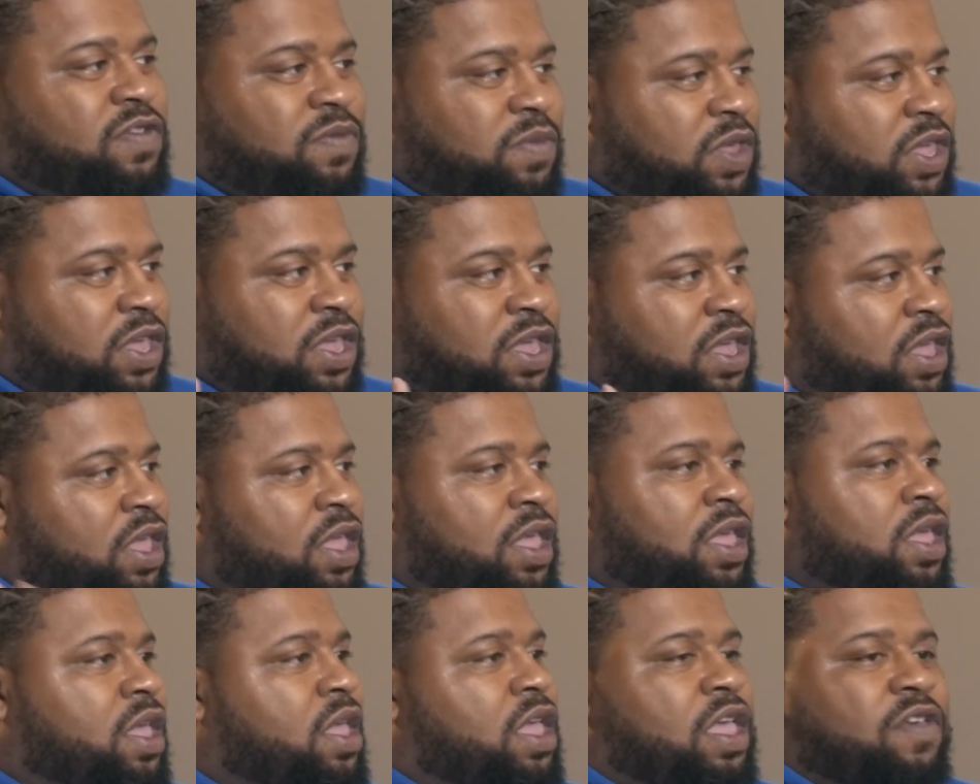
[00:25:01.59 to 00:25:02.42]
me,
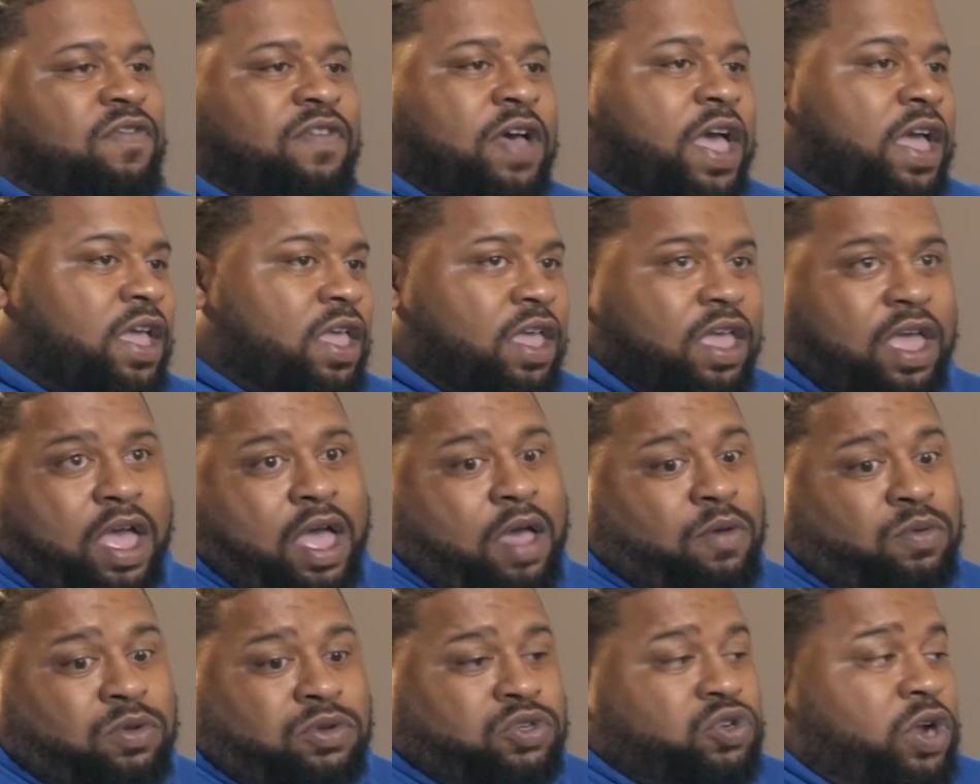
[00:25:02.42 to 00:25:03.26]
if I
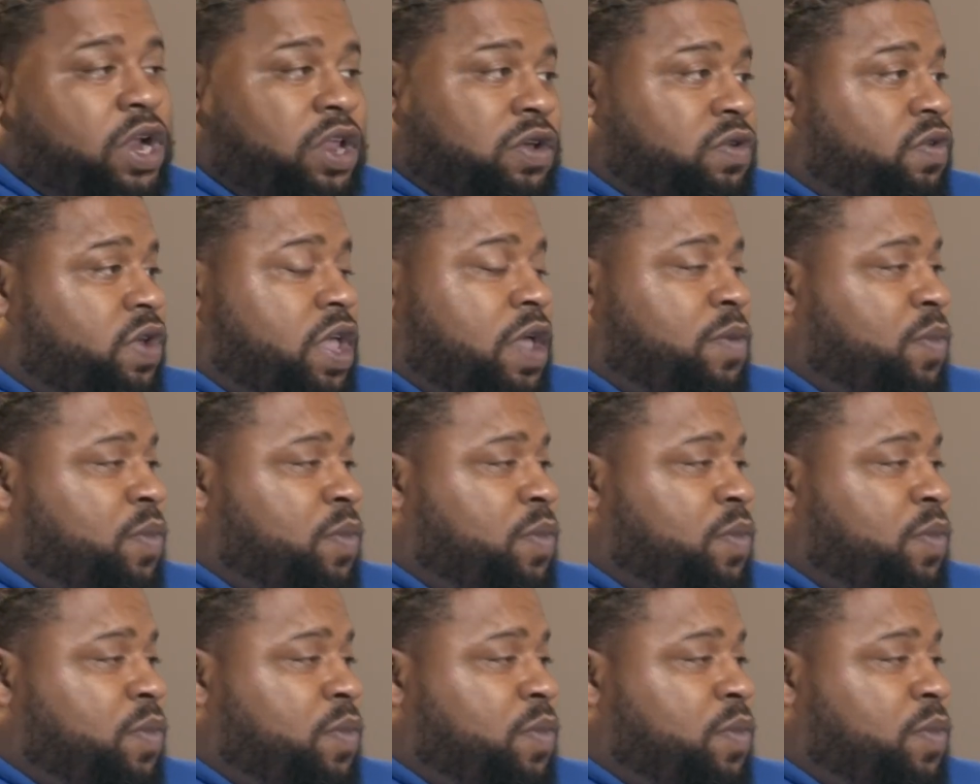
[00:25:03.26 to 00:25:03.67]
would try to create